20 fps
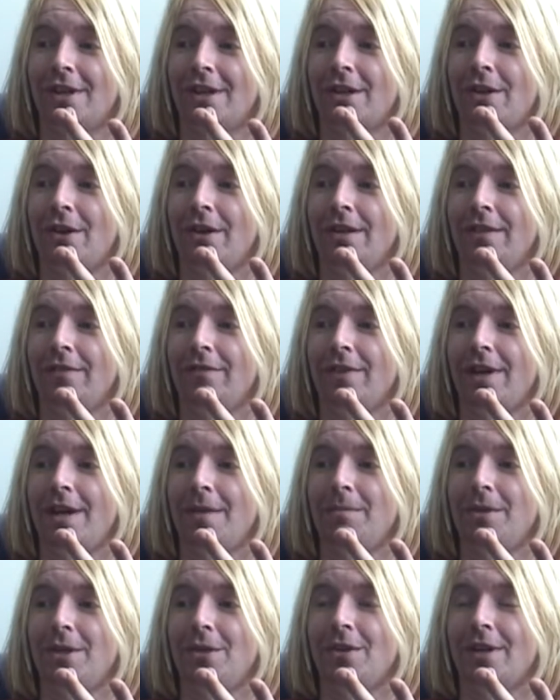are kind of
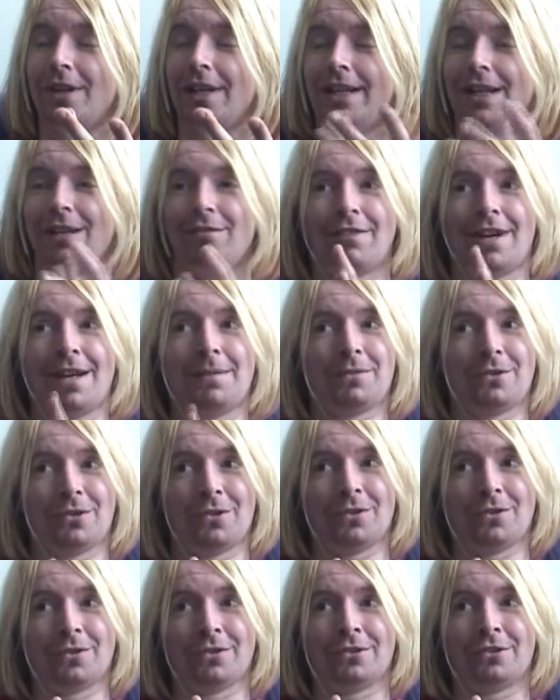ukulele rap
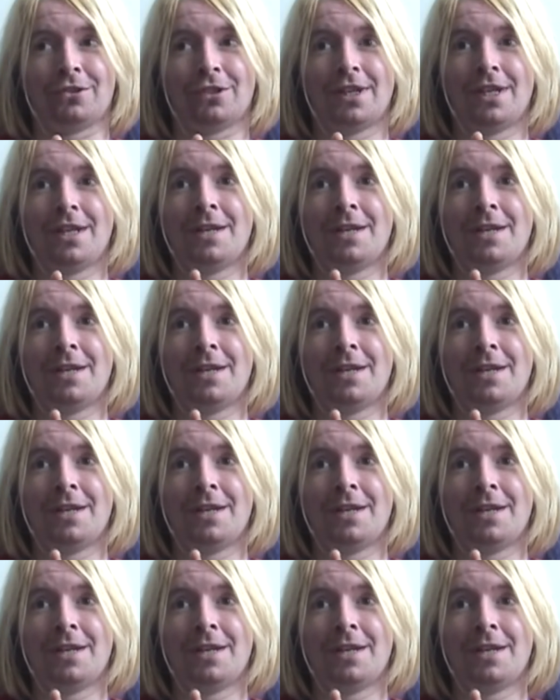songs,